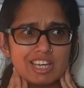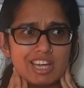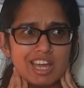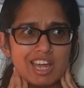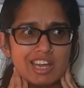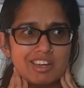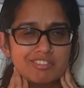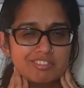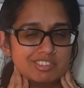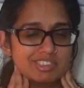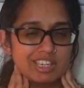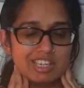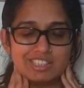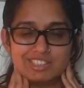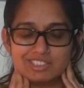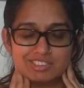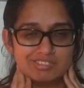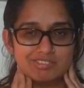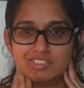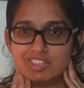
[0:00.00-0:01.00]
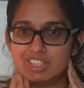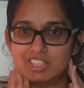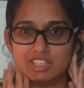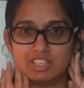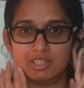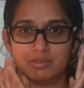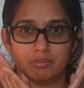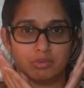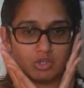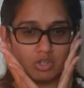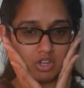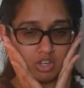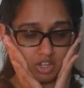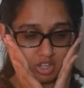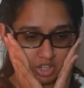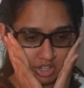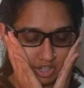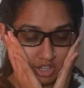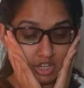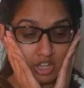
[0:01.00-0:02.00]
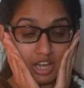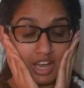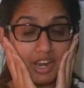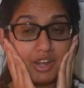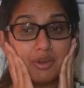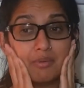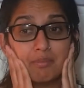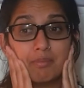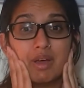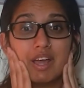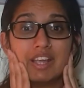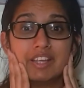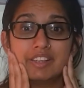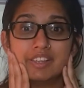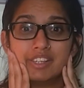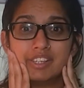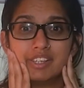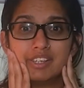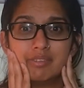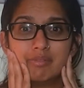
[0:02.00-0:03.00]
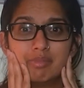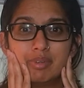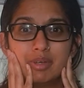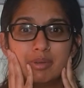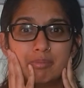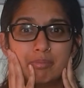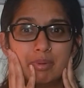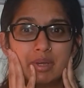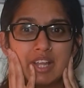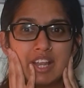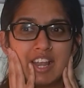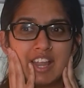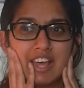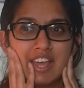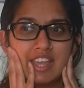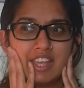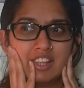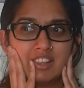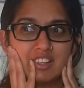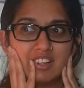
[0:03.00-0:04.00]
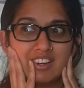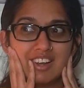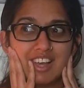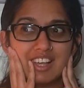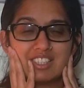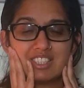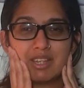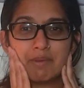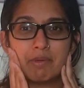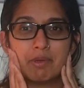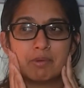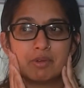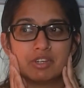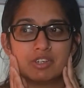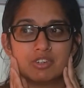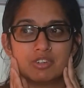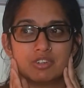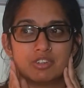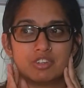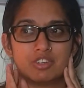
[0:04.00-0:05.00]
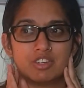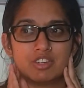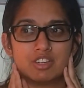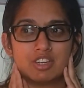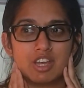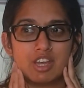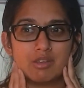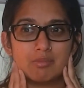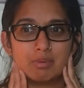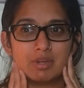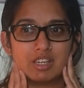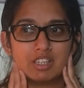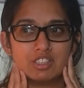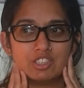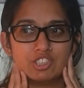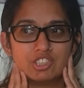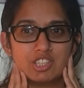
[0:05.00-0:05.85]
I just really am not. I don't mind them, but like the last time I went on a night bus,